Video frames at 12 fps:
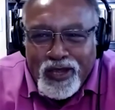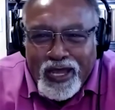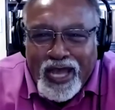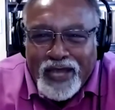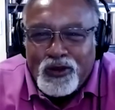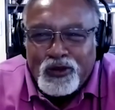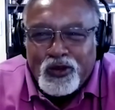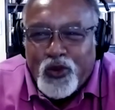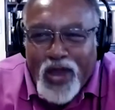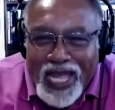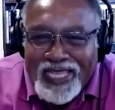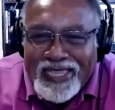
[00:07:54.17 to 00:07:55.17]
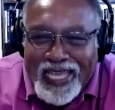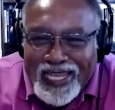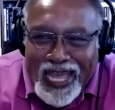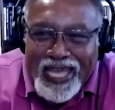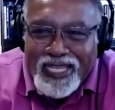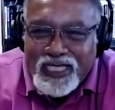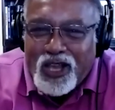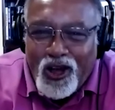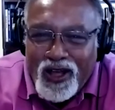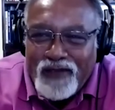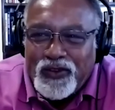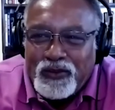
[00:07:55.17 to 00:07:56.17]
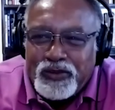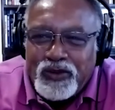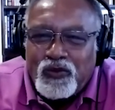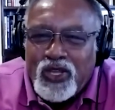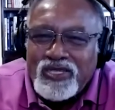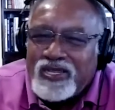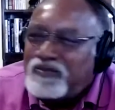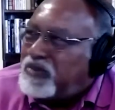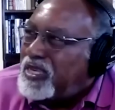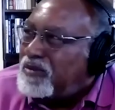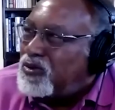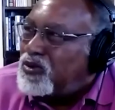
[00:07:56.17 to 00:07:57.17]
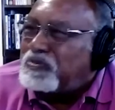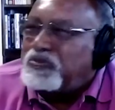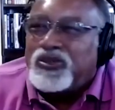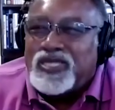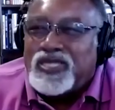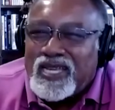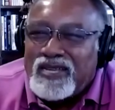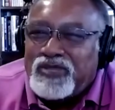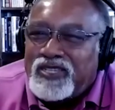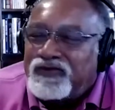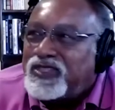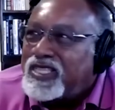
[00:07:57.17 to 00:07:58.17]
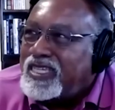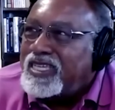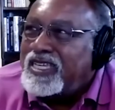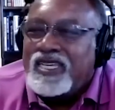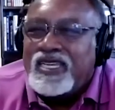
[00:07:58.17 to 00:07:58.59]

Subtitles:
I don't grind that axe often, but what could be more presumptively